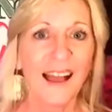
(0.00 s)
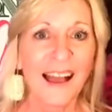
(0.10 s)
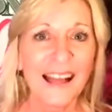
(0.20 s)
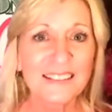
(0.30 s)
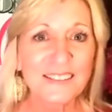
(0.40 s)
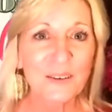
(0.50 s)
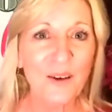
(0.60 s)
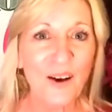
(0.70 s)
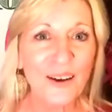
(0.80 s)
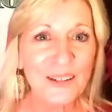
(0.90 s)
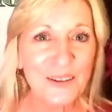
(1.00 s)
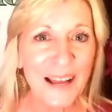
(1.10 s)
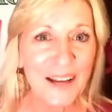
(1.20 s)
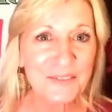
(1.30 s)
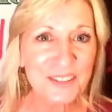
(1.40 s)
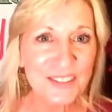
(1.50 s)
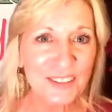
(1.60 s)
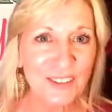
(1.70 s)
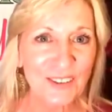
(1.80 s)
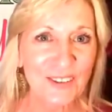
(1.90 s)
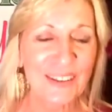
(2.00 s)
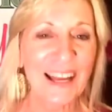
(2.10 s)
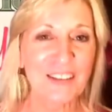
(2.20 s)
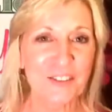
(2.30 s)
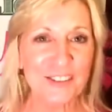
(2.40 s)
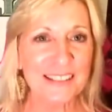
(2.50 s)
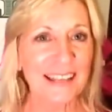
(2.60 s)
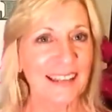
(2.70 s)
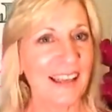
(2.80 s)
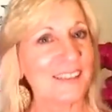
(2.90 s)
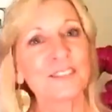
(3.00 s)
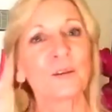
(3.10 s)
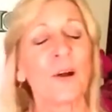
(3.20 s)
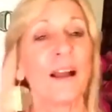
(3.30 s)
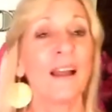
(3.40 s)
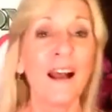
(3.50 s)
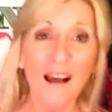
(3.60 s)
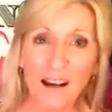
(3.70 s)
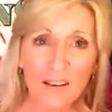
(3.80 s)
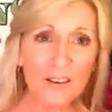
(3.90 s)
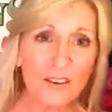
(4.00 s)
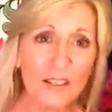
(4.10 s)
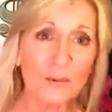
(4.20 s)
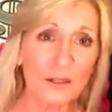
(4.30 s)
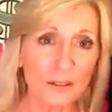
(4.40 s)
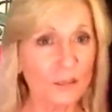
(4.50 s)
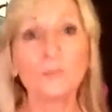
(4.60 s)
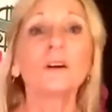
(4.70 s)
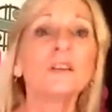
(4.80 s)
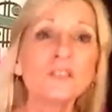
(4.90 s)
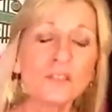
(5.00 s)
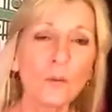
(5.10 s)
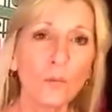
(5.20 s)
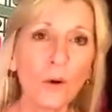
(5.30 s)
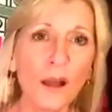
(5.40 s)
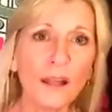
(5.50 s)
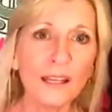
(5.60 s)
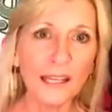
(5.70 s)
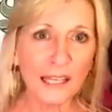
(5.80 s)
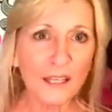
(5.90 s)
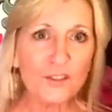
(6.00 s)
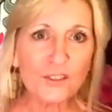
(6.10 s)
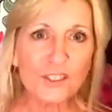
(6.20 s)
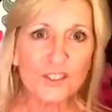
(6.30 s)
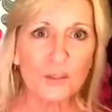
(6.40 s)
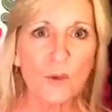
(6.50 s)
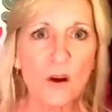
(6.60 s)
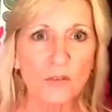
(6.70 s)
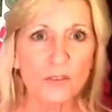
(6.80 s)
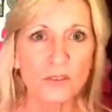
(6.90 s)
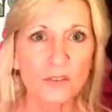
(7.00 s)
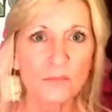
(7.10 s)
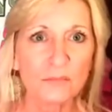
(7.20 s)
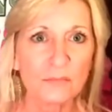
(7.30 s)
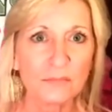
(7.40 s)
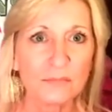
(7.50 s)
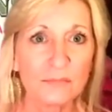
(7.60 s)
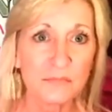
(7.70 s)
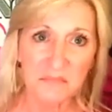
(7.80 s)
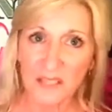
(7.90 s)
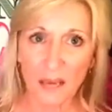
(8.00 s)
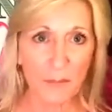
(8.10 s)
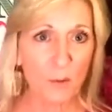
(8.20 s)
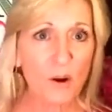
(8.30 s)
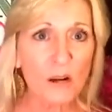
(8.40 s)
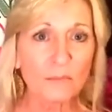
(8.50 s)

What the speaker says: And so all you have to do, yeah, Trisha's saying, ask their why. Oh, cool, you want to learn more? So what interests you most? Tell me more.